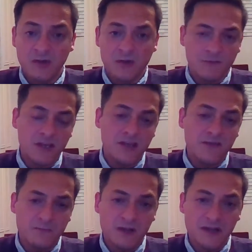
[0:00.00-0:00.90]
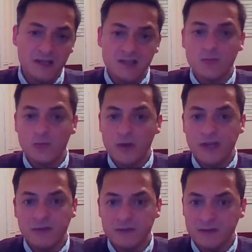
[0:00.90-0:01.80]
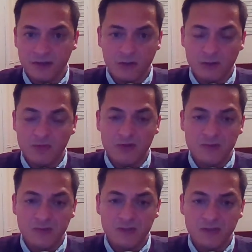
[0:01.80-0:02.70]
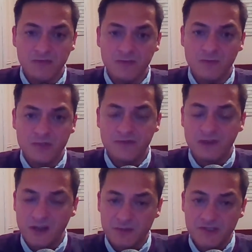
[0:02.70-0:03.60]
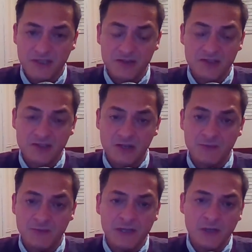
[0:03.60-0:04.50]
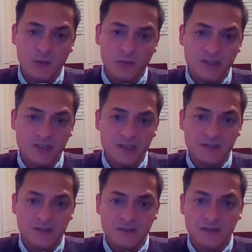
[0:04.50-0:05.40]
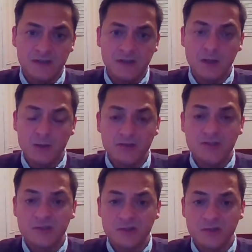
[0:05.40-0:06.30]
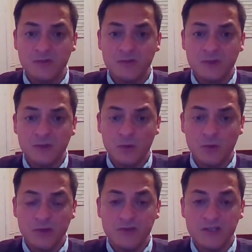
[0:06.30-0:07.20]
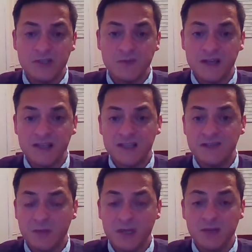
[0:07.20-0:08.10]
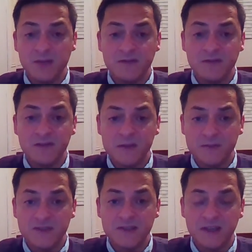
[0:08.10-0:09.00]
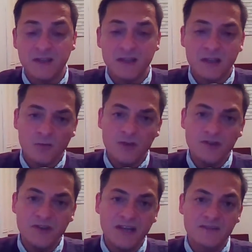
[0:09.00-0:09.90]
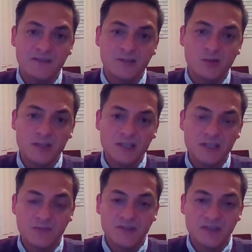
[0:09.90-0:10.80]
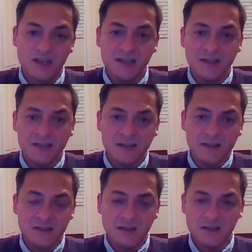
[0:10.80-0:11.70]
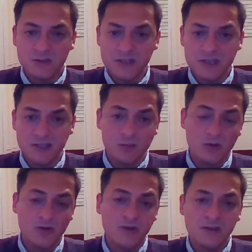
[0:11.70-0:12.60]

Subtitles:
even monies win, you know, approximately 45% of the time, which is close to what you would expect, even money being 50%. When you get out to 20%, 20 to 1,